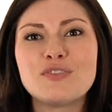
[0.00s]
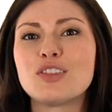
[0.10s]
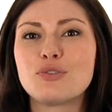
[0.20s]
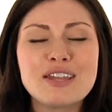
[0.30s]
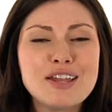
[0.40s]
of the
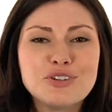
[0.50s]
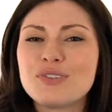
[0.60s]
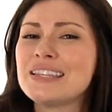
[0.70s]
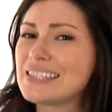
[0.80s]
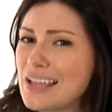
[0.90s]

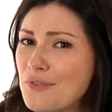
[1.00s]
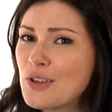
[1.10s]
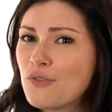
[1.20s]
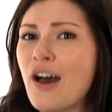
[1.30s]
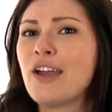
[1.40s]

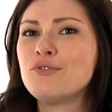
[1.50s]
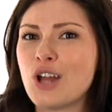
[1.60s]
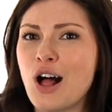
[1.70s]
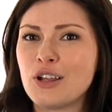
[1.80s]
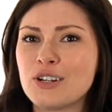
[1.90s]

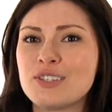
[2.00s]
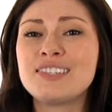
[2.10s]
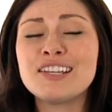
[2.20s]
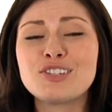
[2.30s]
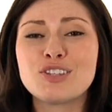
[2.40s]
$375
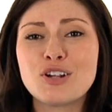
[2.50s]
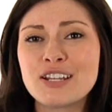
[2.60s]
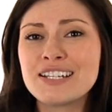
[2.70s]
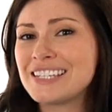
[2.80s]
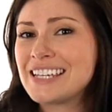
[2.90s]

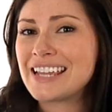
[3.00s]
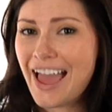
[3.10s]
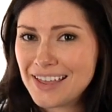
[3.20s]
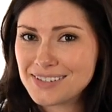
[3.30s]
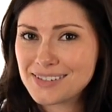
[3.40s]
630
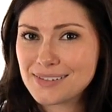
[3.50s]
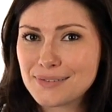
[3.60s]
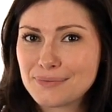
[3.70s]
TS.